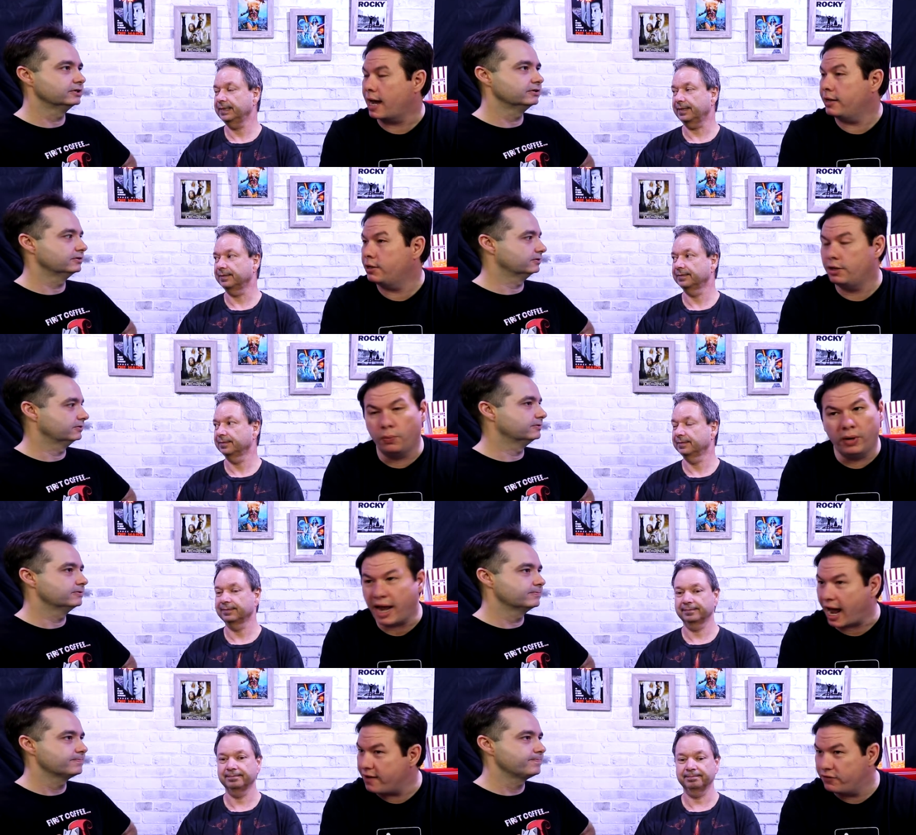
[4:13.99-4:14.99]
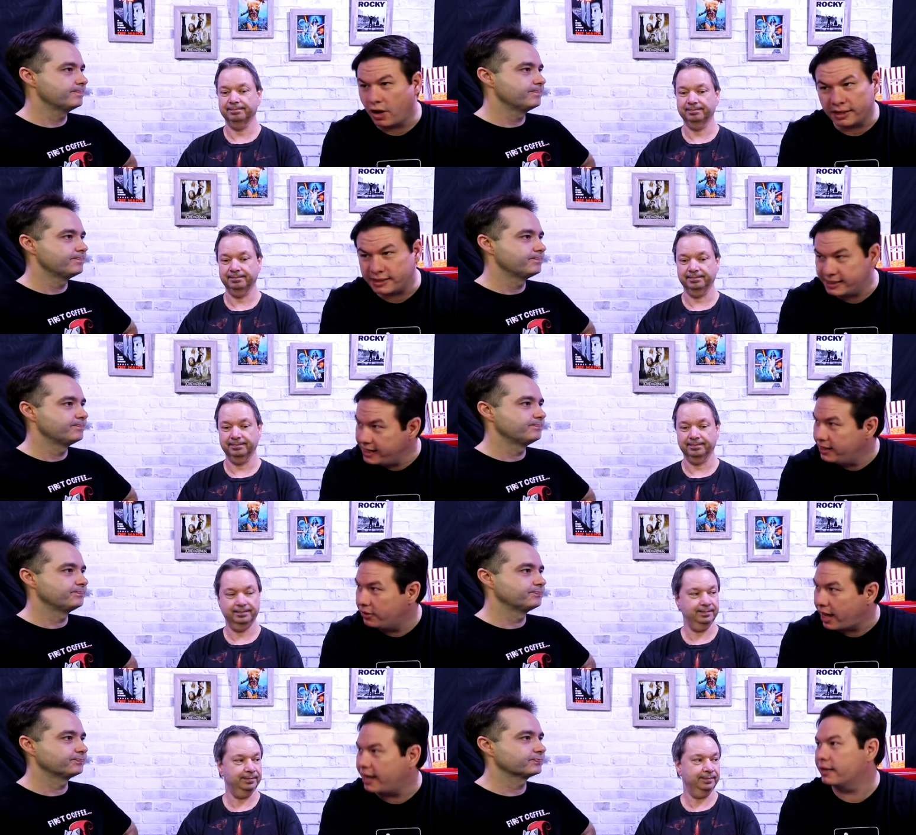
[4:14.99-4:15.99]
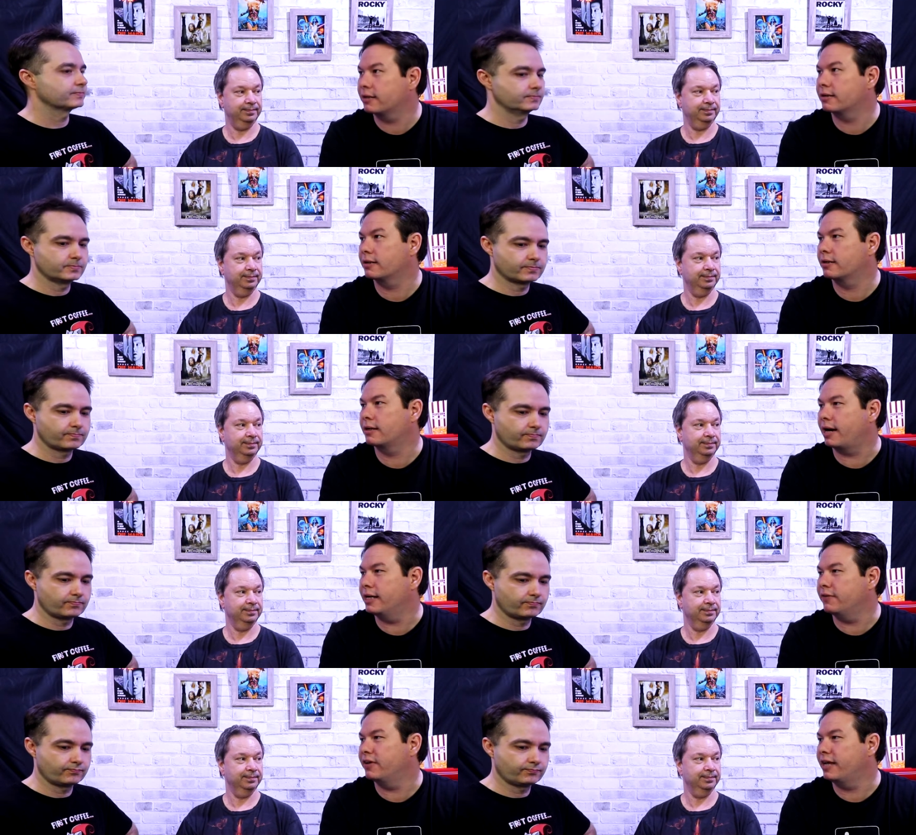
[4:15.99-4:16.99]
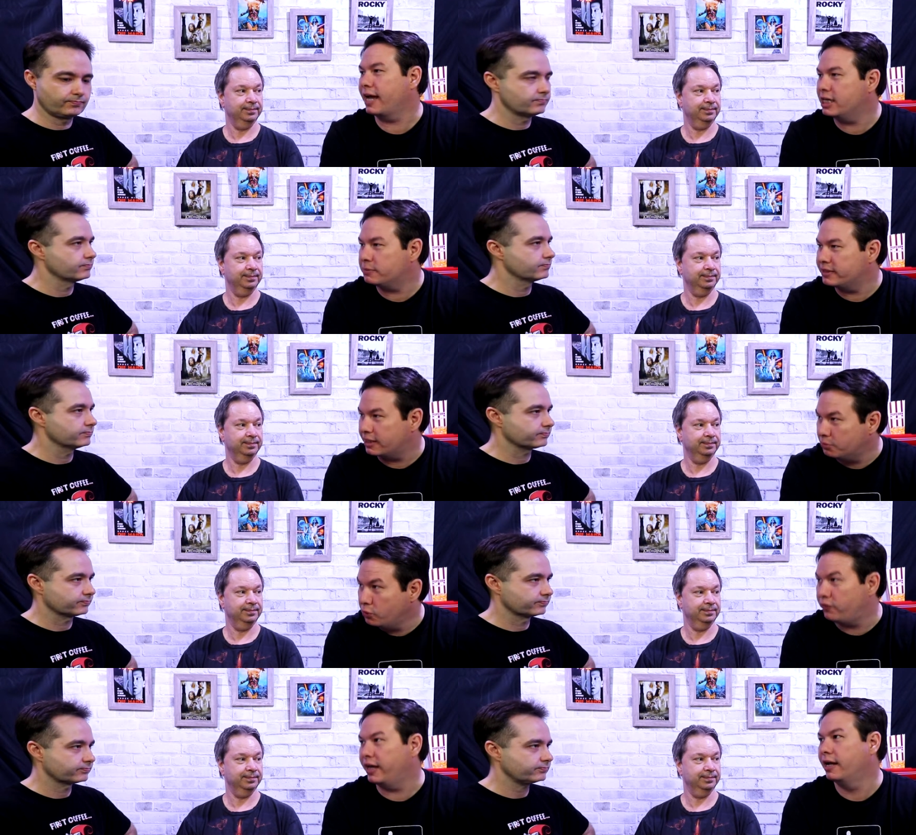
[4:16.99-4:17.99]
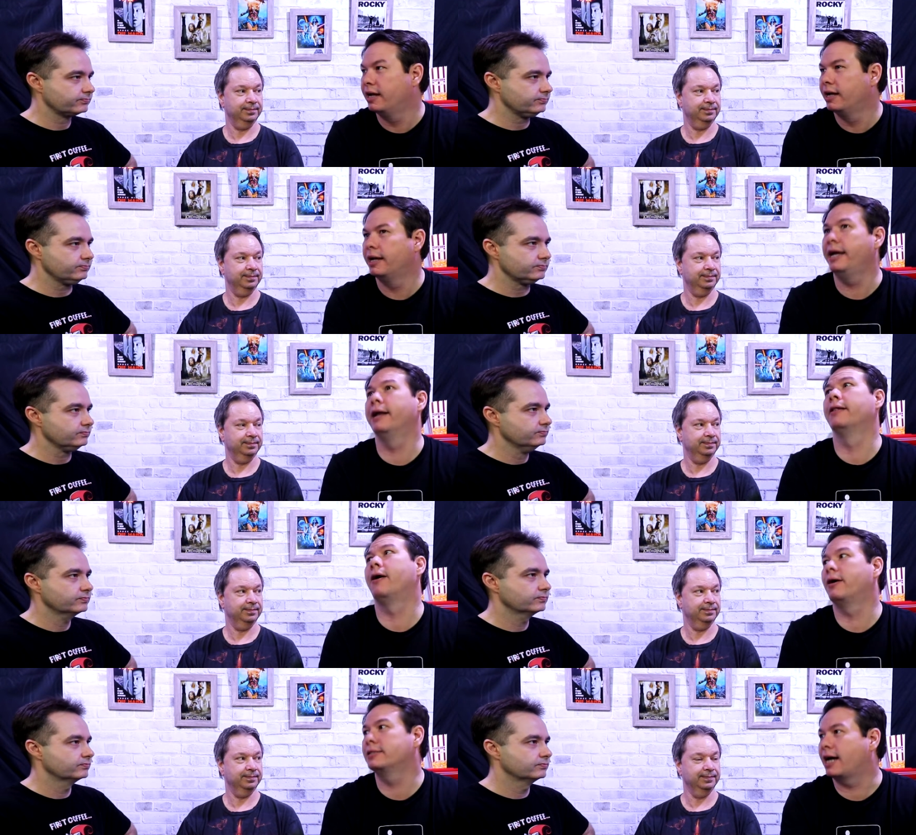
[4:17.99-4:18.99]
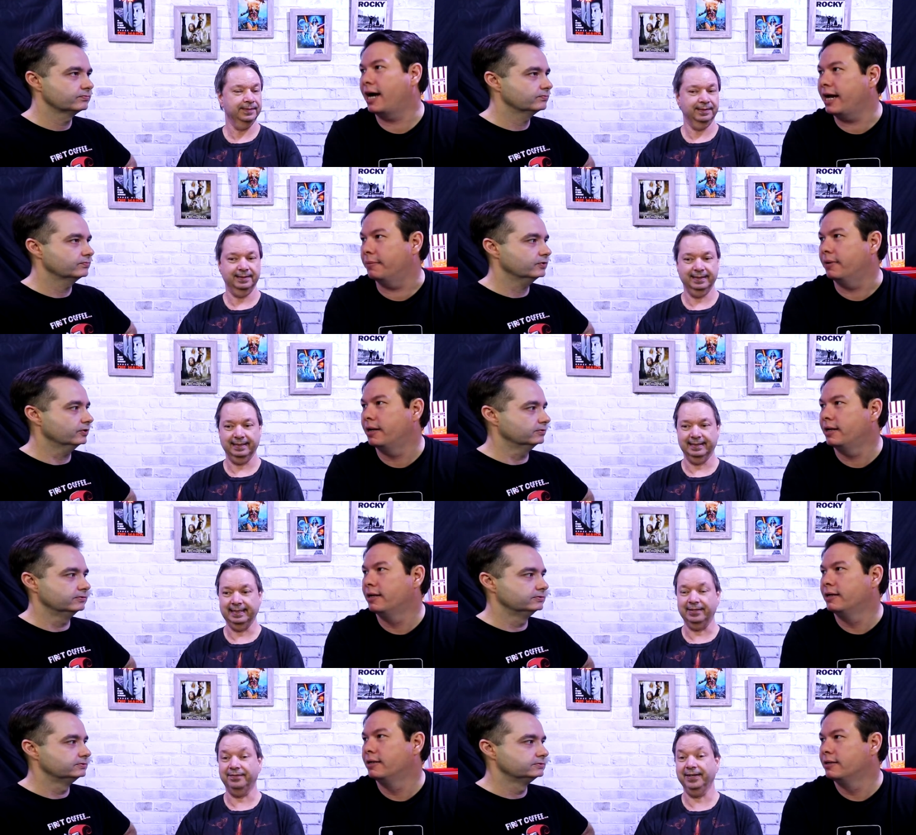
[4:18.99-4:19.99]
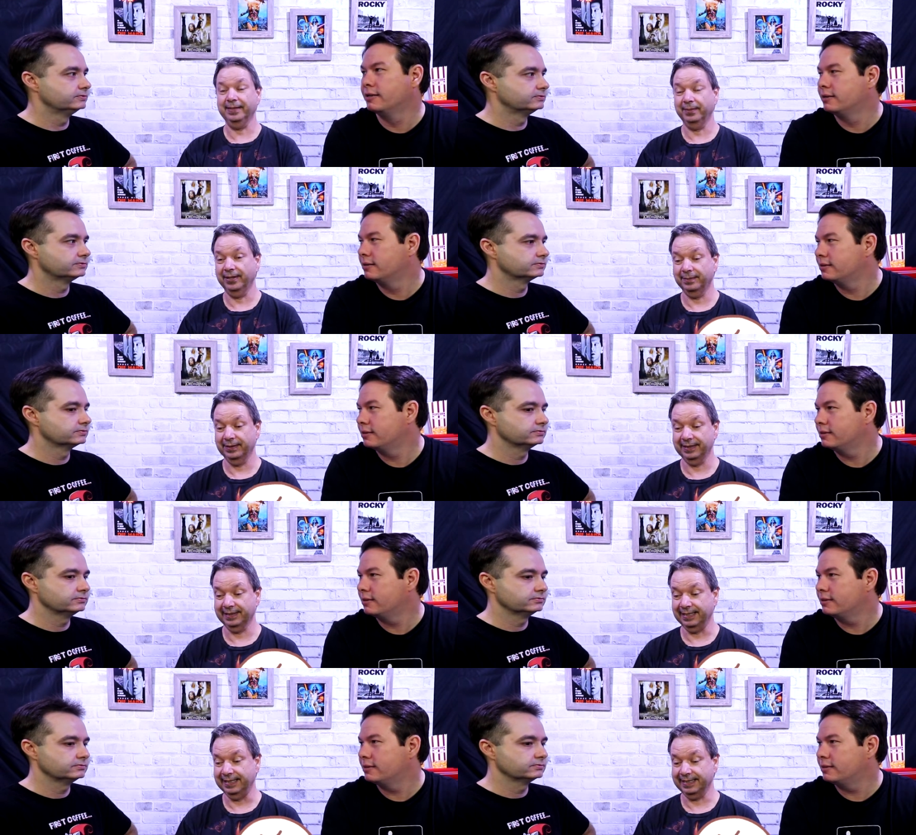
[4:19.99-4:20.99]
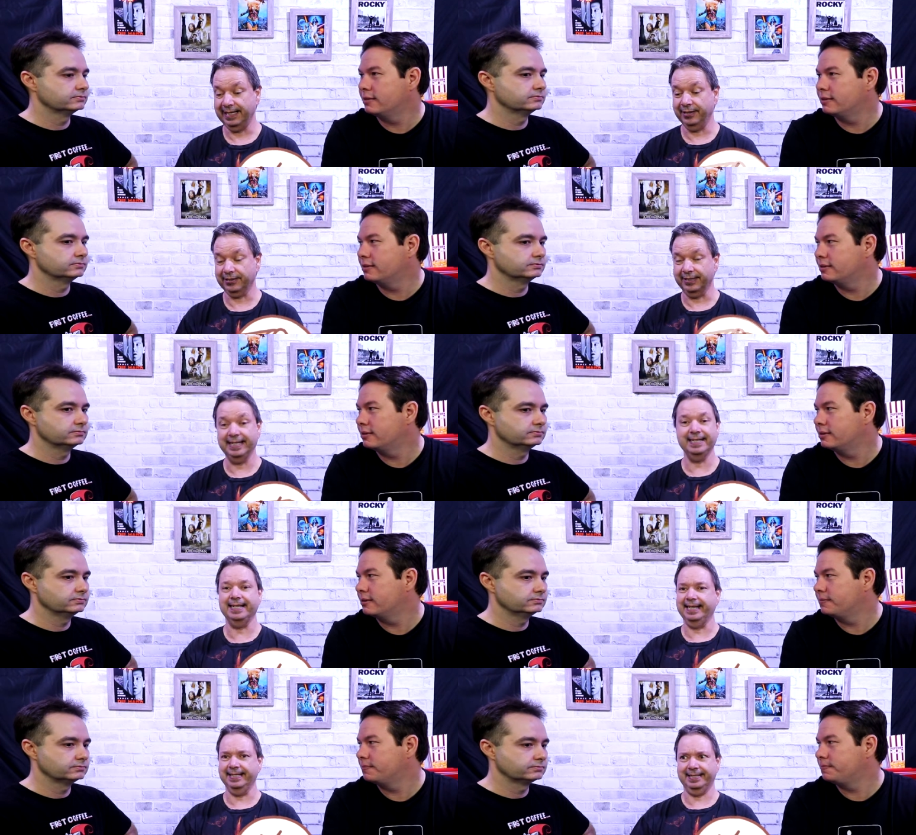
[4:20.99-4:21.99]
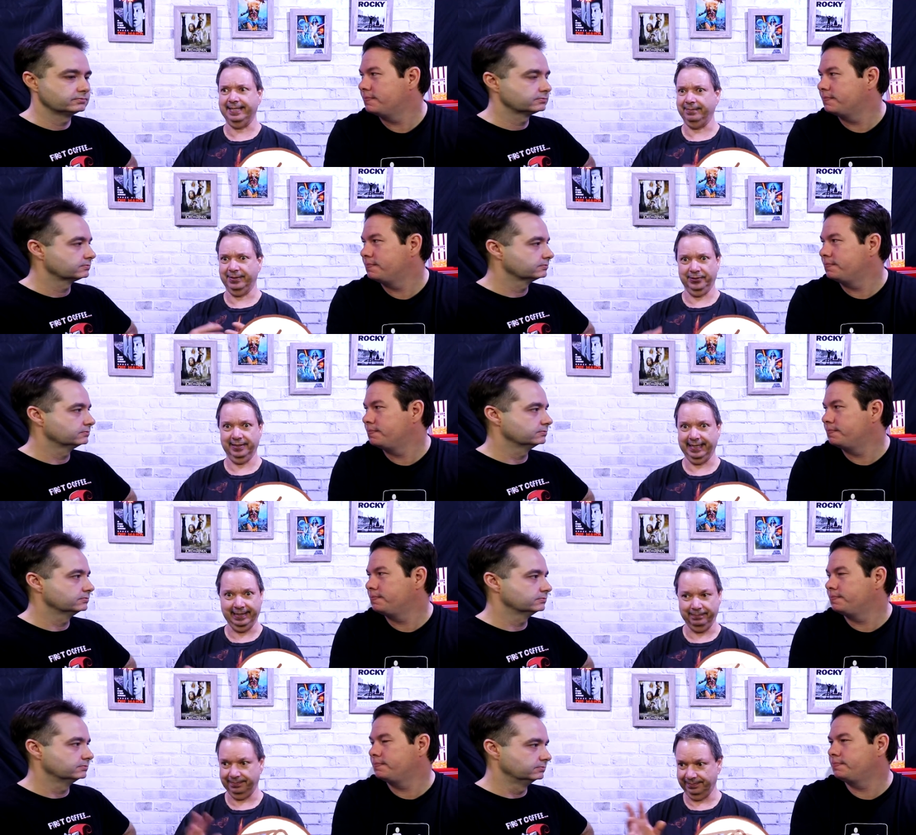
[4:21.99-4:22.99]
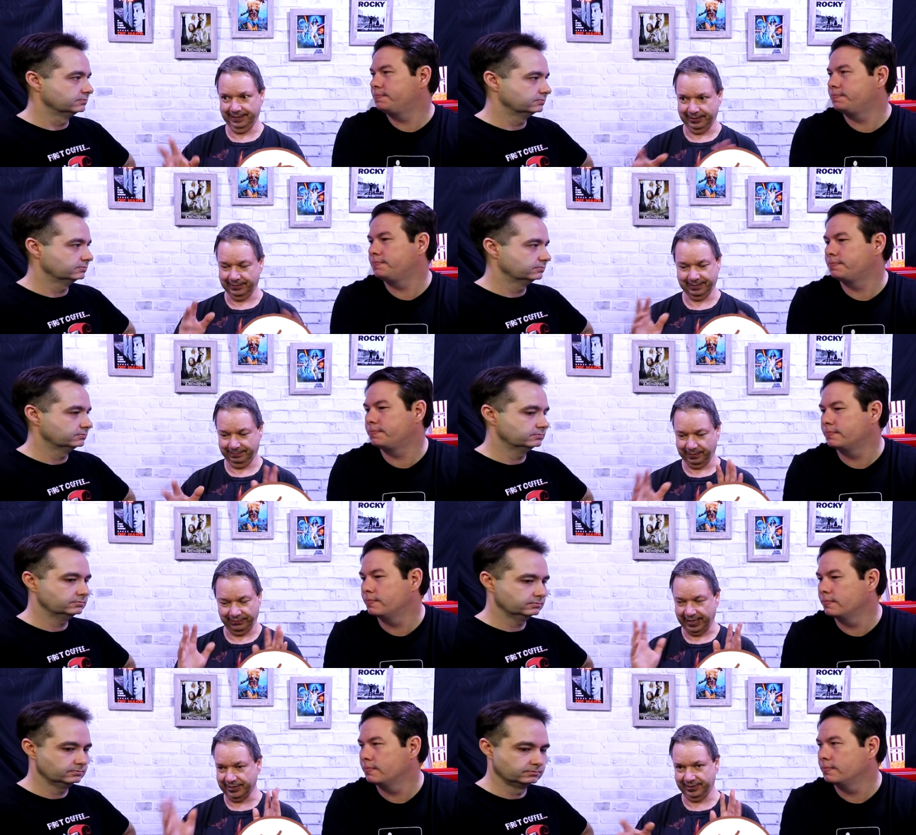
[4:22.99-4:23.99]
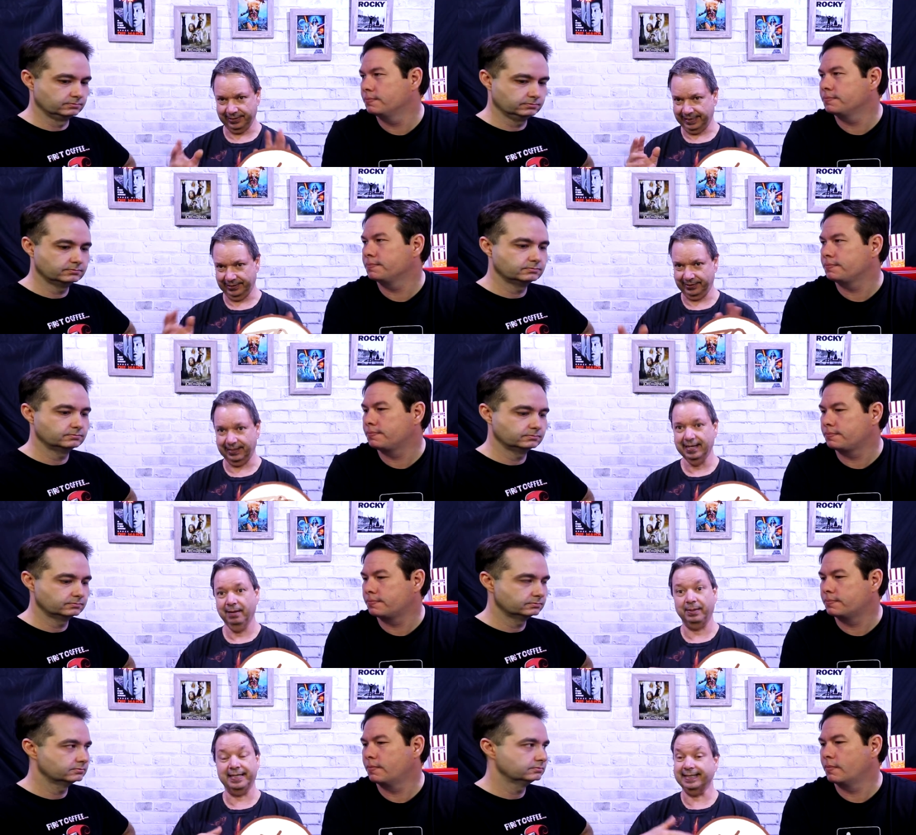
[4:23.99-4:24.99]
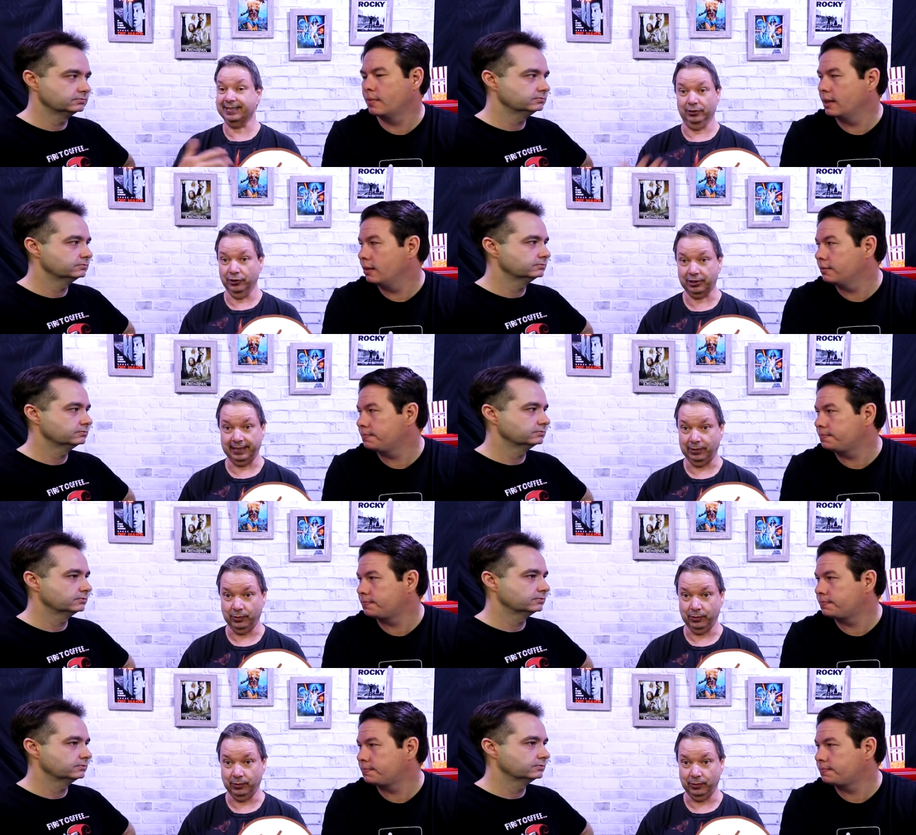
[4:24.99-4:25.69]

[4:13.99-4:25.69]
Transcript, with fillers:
Speaker 1: and yeah. we have not seen that kind of engagement in a movie in a long time. Yeah. Now the
Speaker 2: funny part about this guy's character, he is some sort of hit, you know, professional killer, but he doesn't look like